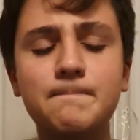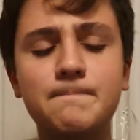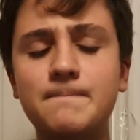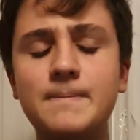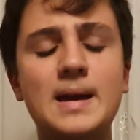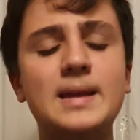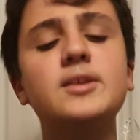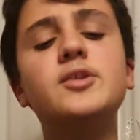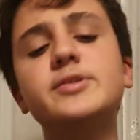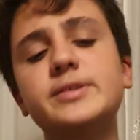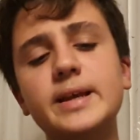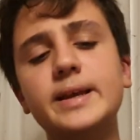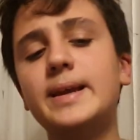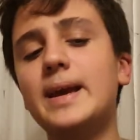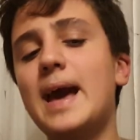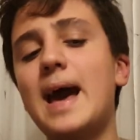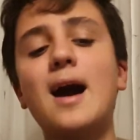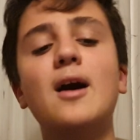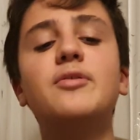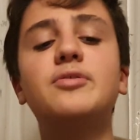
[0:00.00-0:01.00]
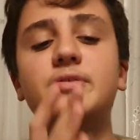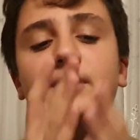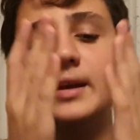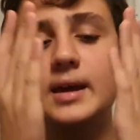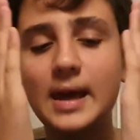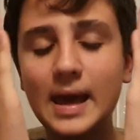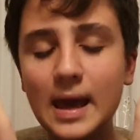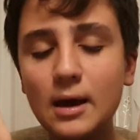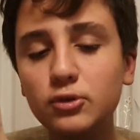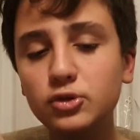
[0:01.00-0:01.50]
and you say, how the
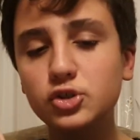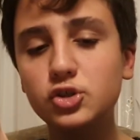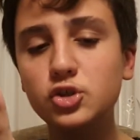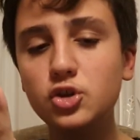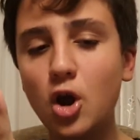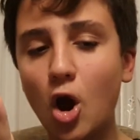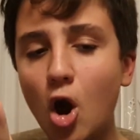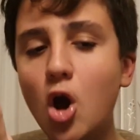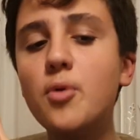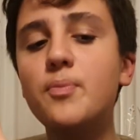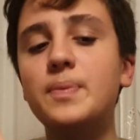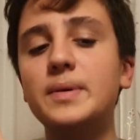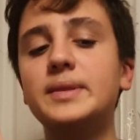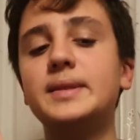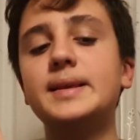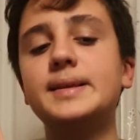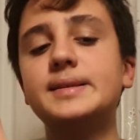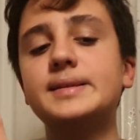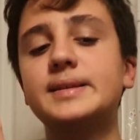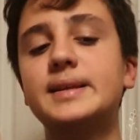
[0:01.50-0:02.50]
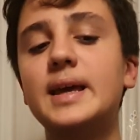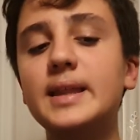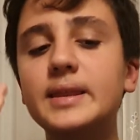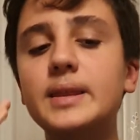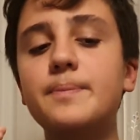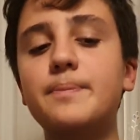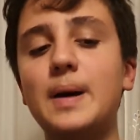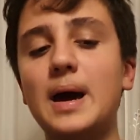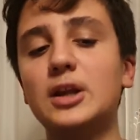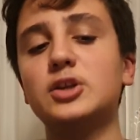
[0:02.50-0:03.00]
hell do you open this, get the
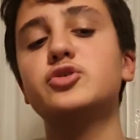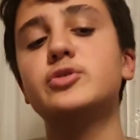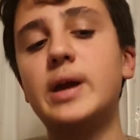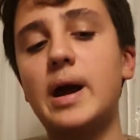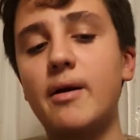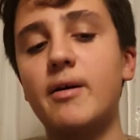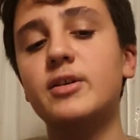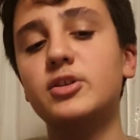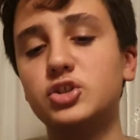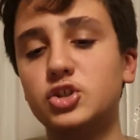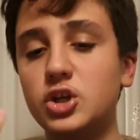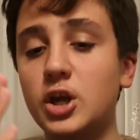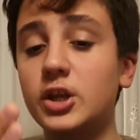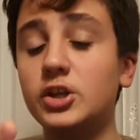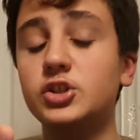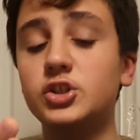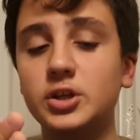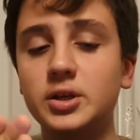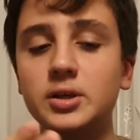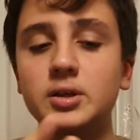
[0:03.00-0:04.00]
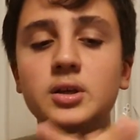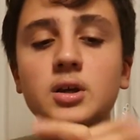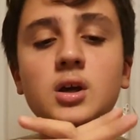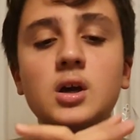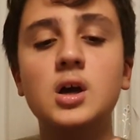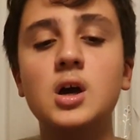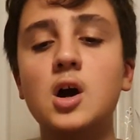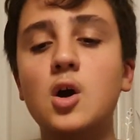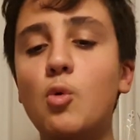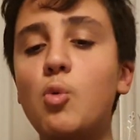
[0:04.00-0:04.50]
battery out and change it?
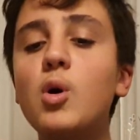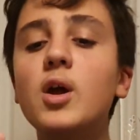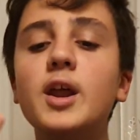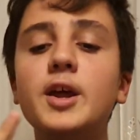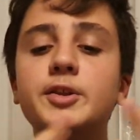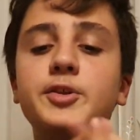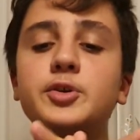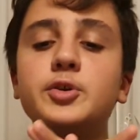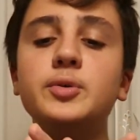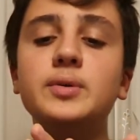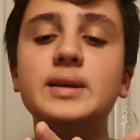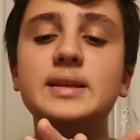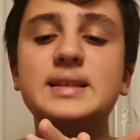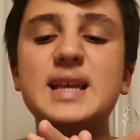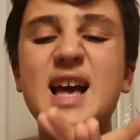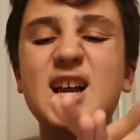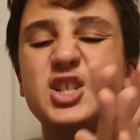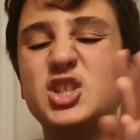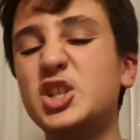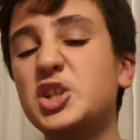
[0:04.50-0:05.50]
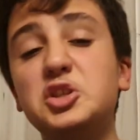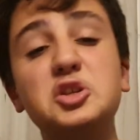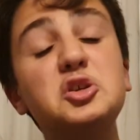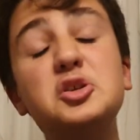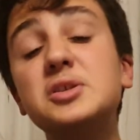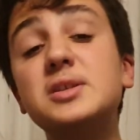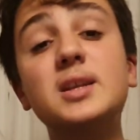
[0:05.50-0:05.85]
What I do is actually use an